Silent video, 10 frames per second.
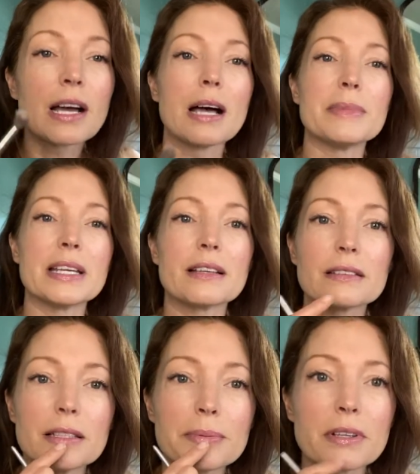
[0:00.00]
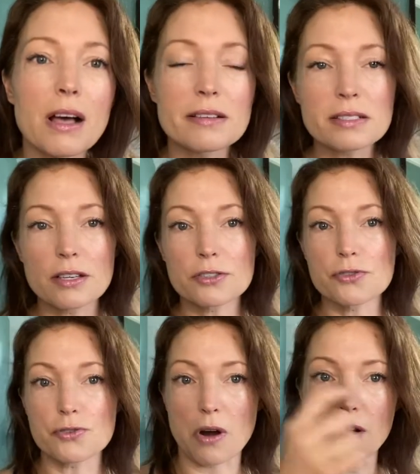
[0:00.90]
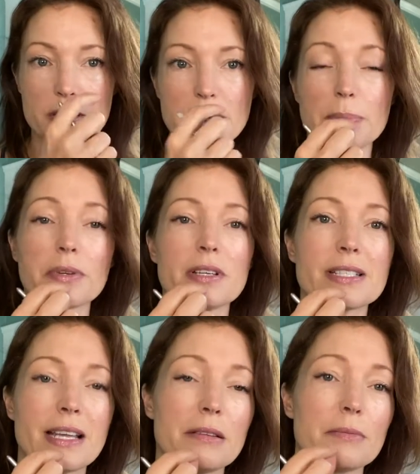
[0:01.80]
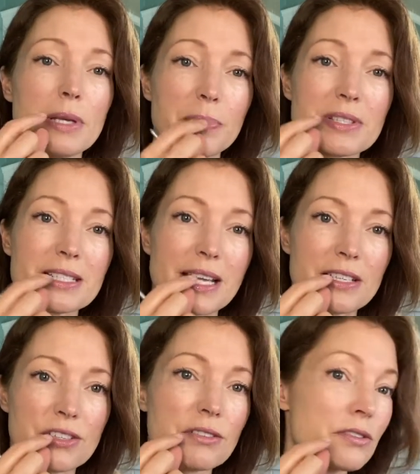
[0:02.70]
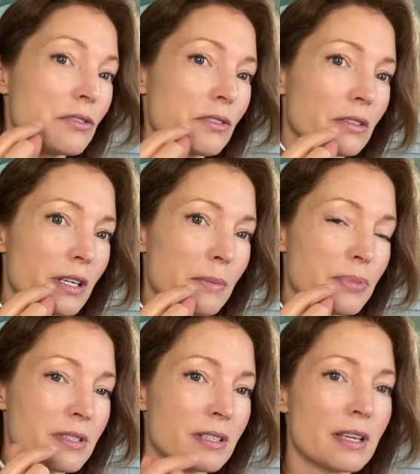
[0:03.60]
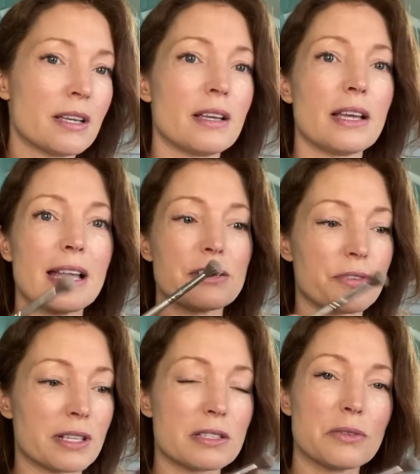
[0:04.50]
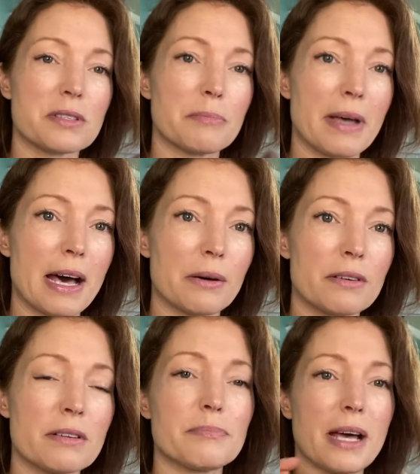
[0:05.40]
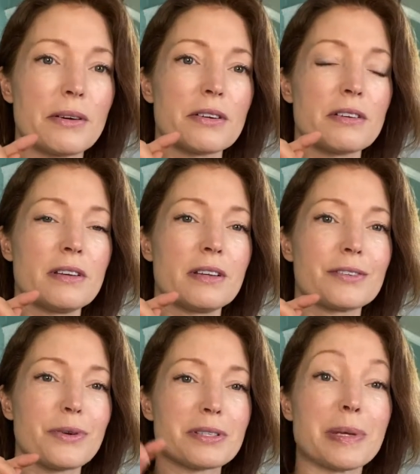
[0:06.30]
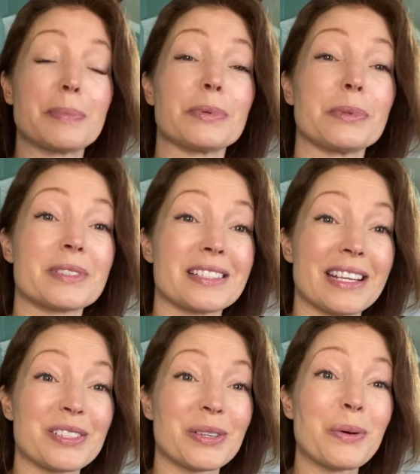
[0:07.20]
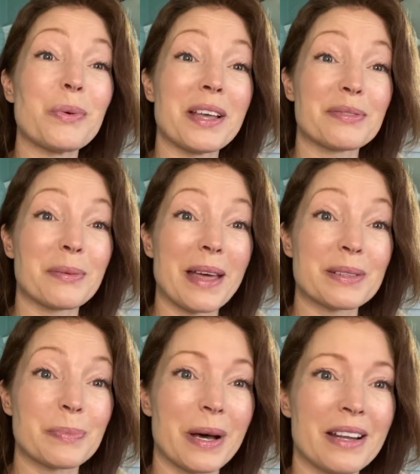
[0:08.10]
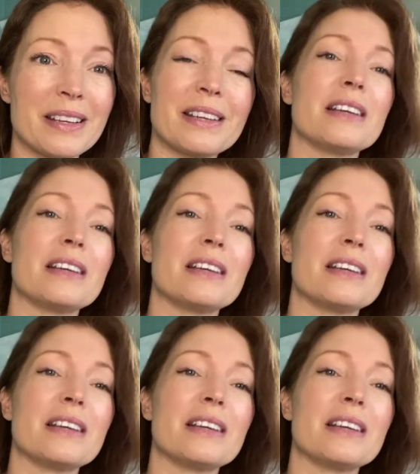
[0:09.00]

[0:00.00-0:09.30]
I mean, lip gloss draws people att people's attention to your lips and translucent power, powder draws people's attention away from that spot.